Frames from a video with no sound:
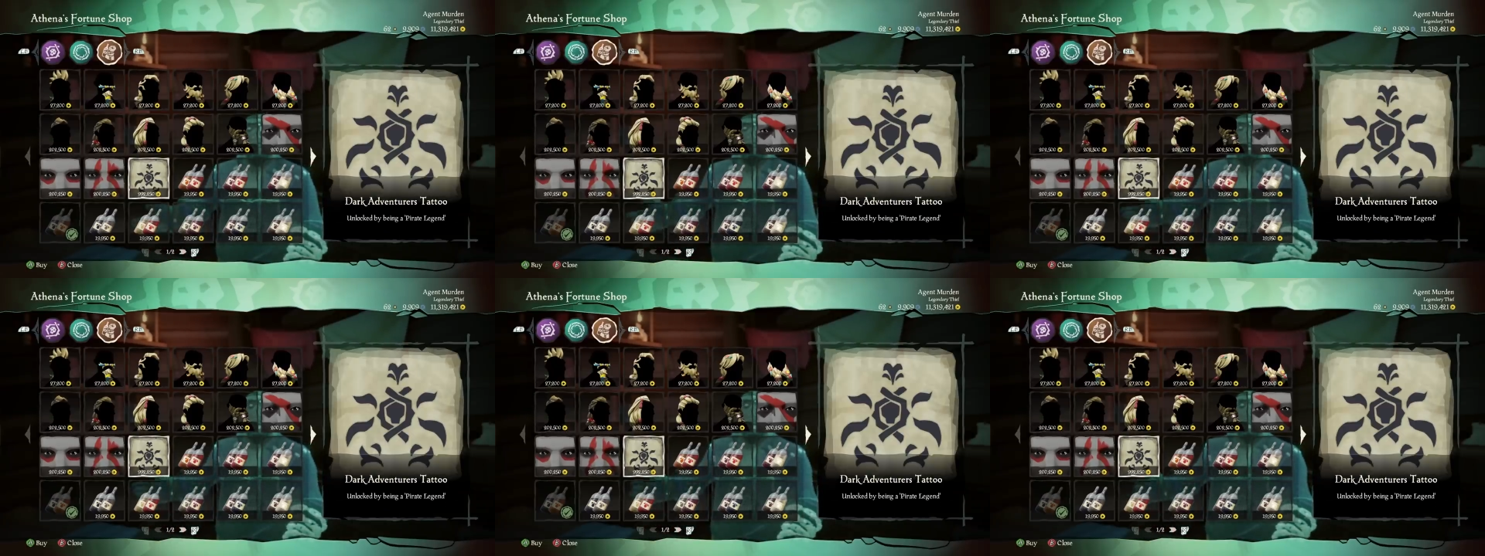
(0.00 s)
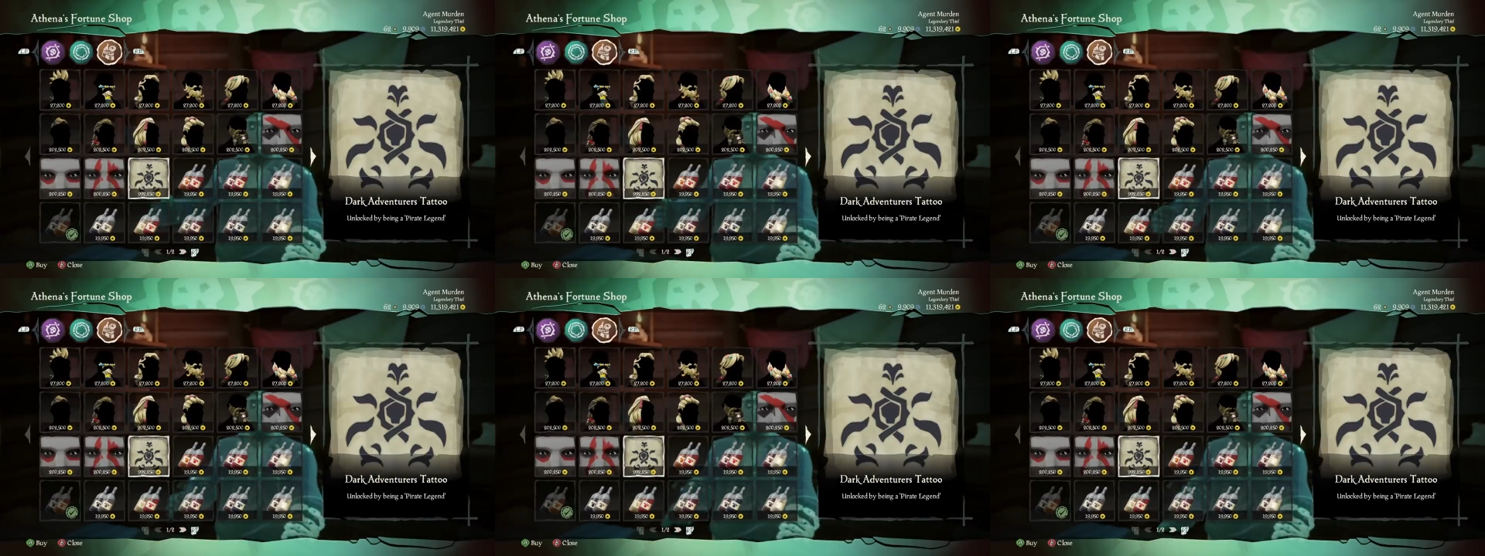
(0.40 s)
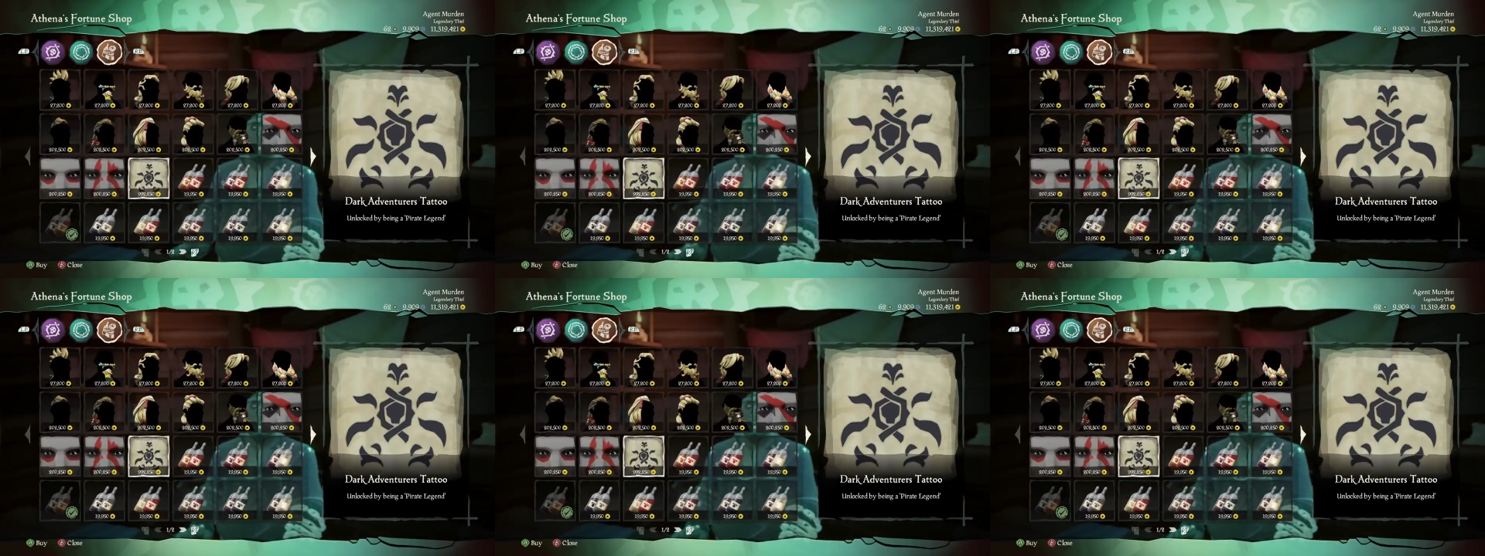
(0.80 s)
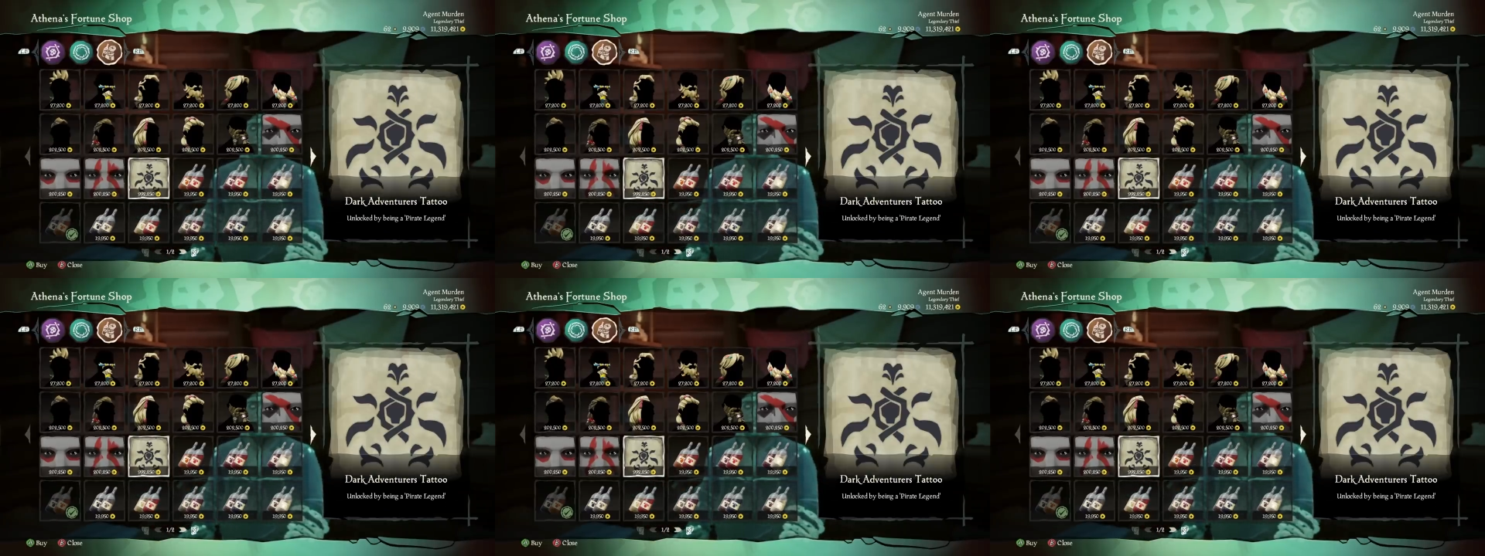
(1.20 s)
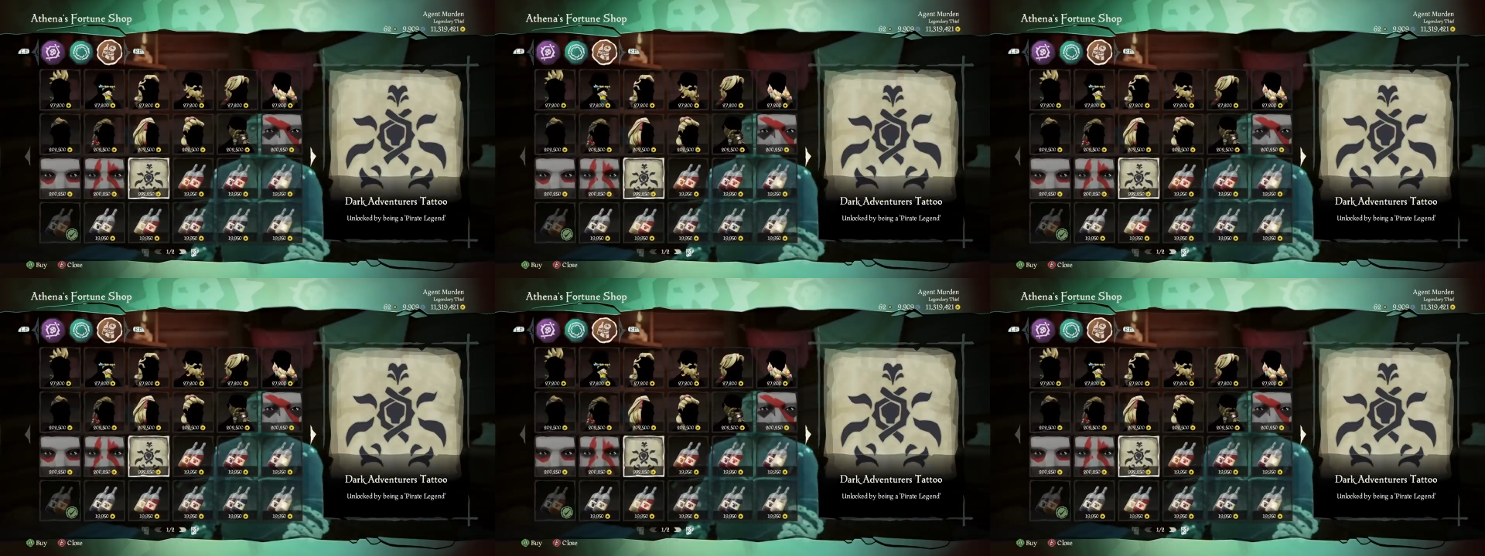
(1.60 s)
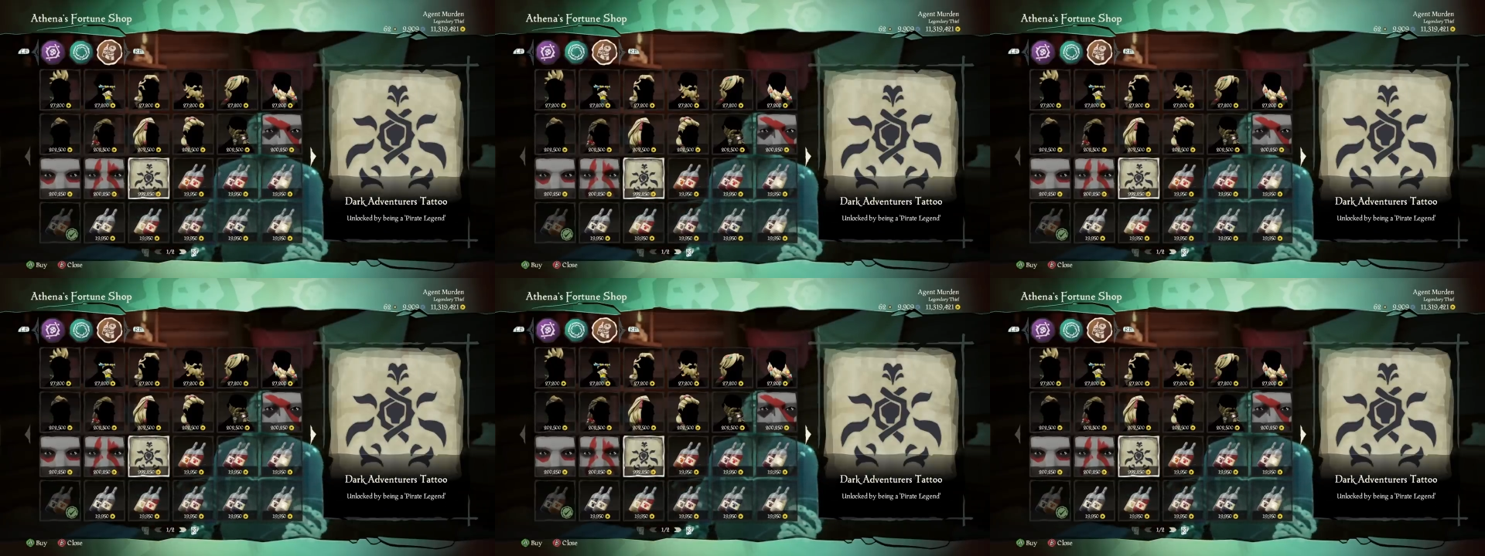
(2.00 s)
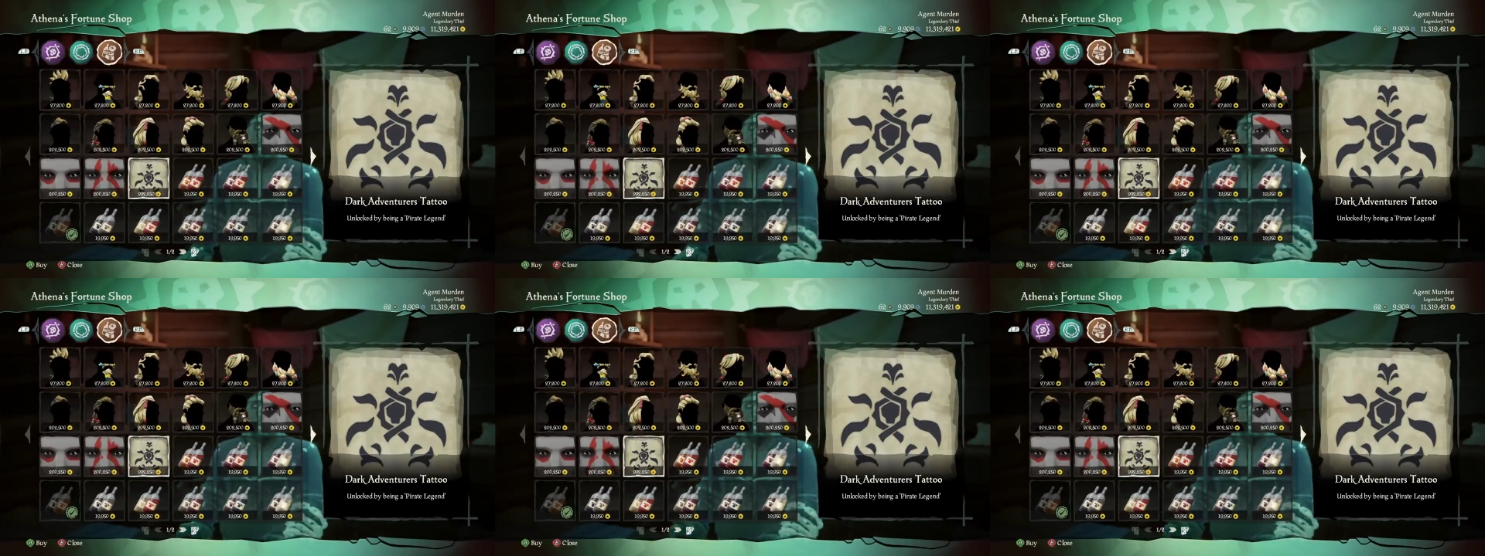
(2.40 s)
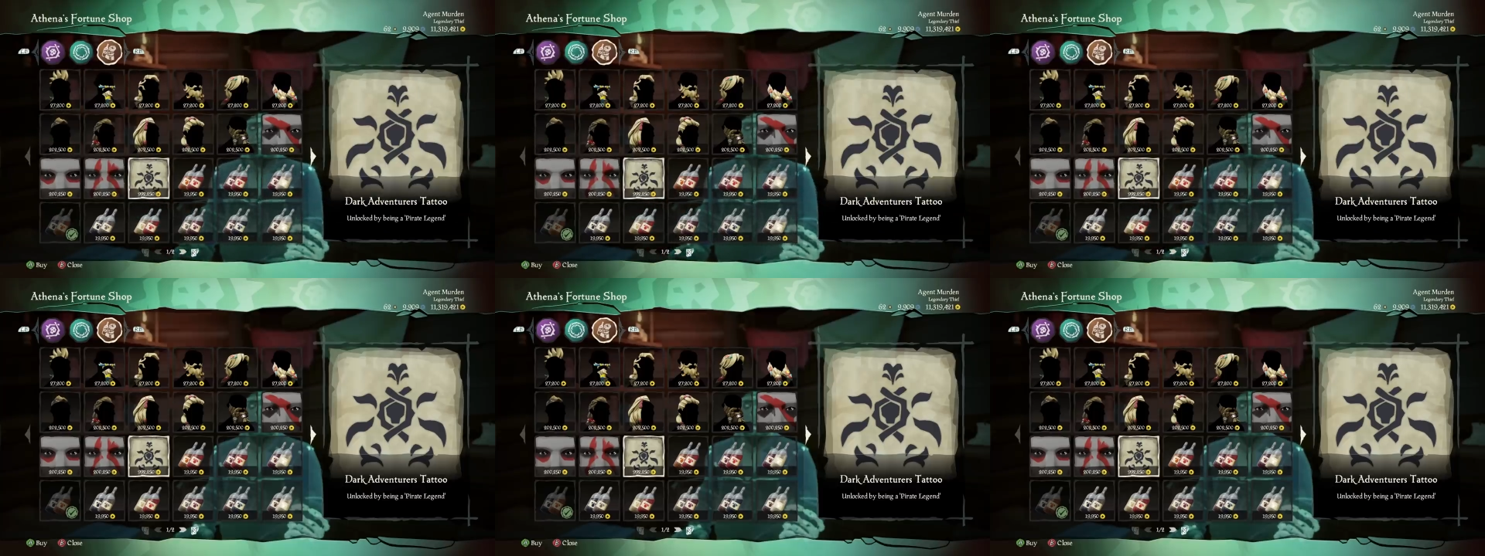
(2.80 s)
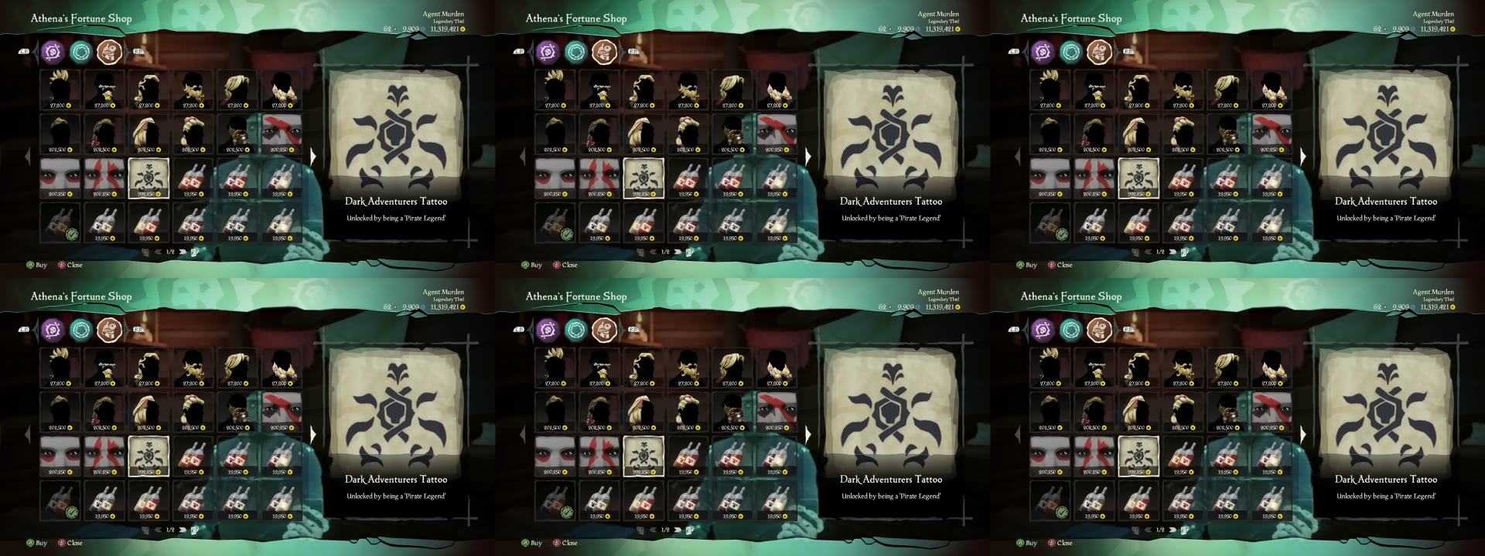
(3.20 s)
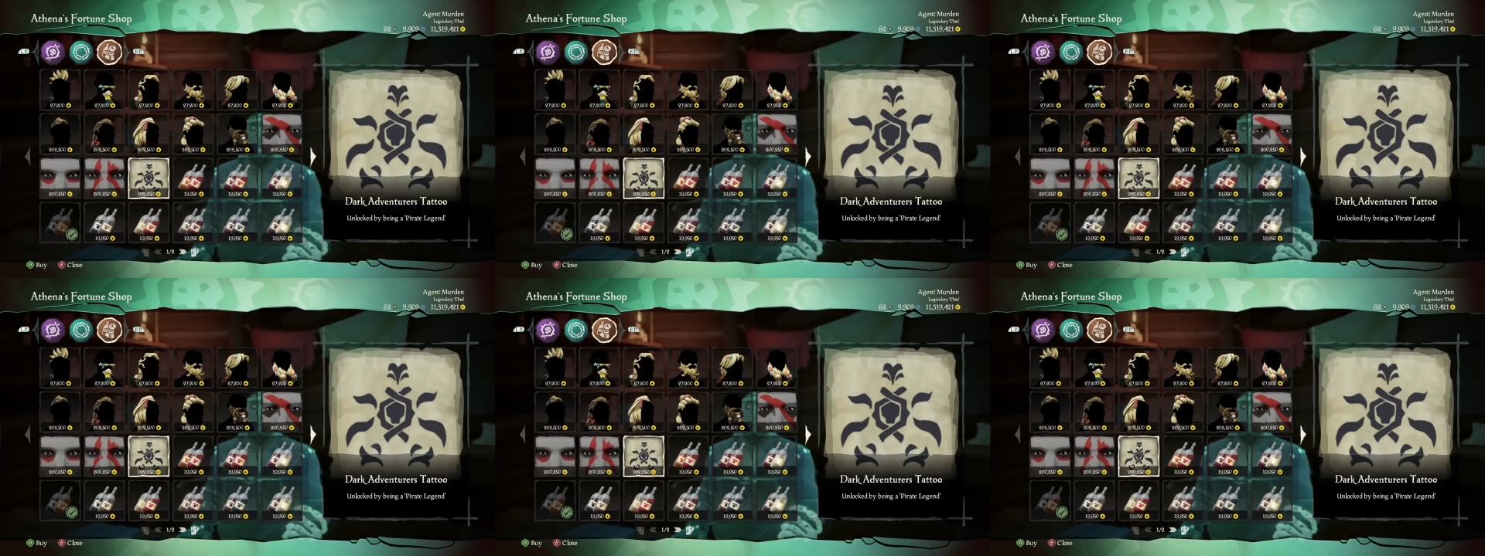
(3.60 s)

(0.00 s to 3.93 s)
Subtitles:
[unreadable: no face in view]